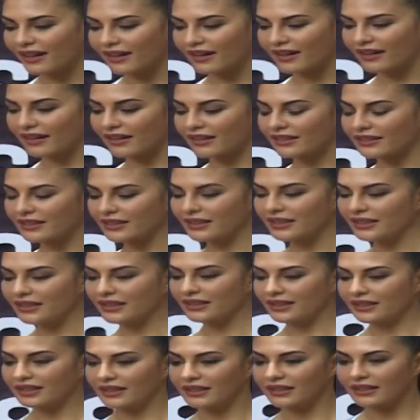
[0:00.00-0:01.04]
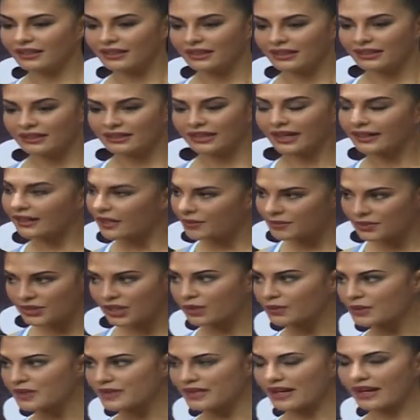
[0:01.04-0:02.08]
uh, like
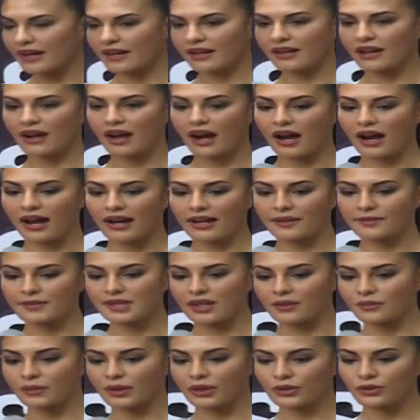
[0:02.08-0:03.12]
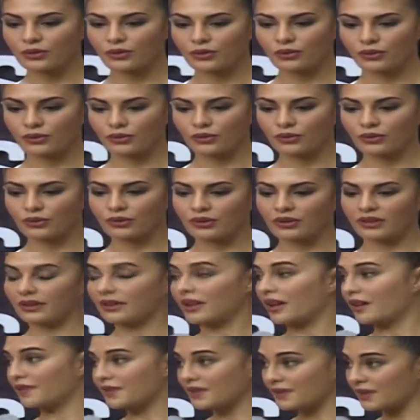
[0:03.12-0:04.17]
Abhishek was saying, I am someone who
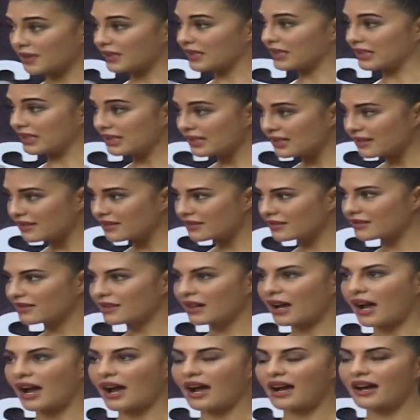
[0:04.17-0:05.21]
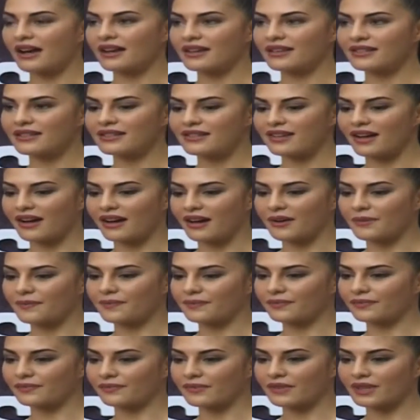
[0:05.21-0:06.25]
loves fitness. And um,
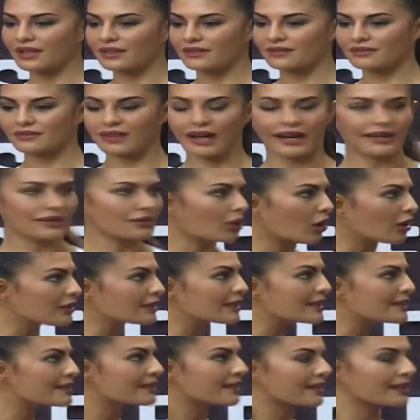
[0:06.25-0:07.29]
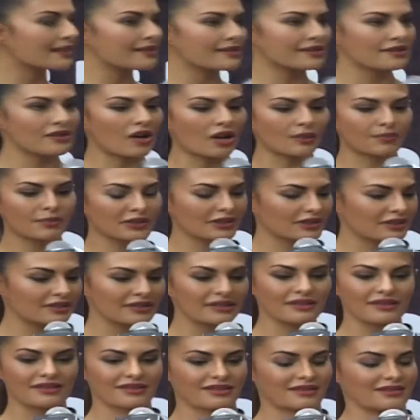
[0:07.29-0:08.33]
I do all these things not
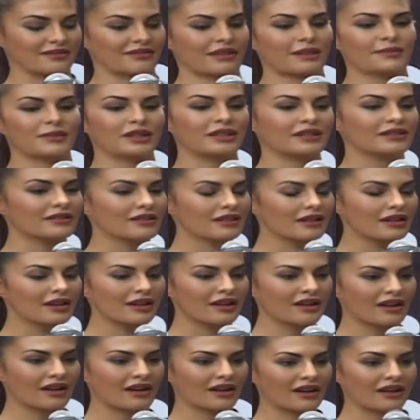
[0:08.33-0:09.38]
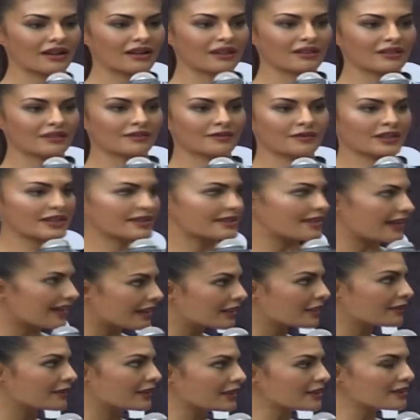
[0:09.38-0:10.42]
because, I mean, uh, for the
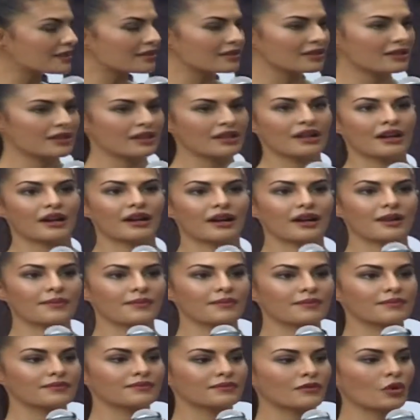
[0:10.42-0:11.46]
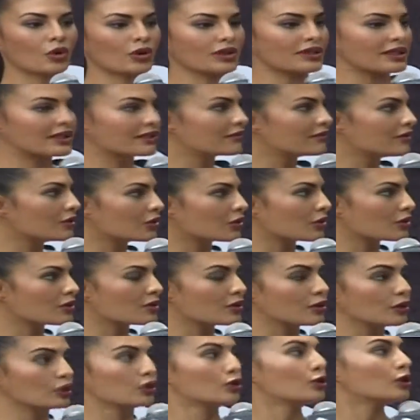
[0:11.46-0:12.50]
sake of it, um, or to, you know,
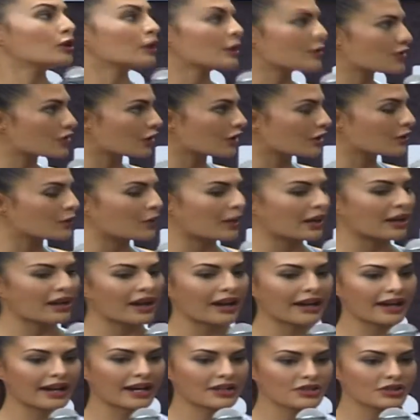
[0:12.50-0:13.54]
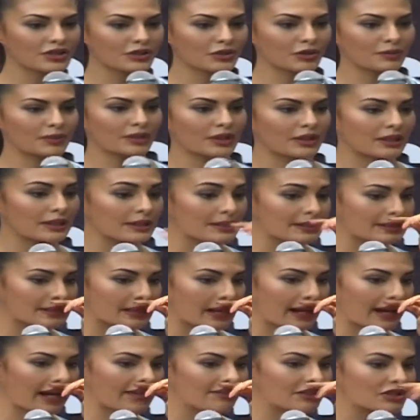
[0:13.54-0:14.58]
to look a certain way. I actually do it because
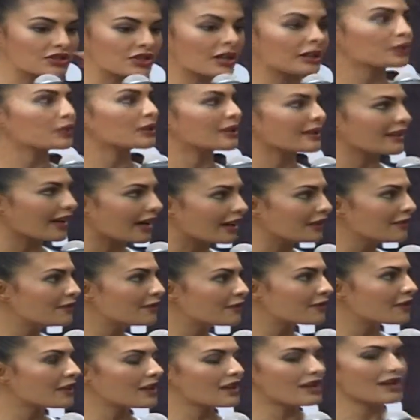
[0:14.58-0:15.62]
I have a genuine love.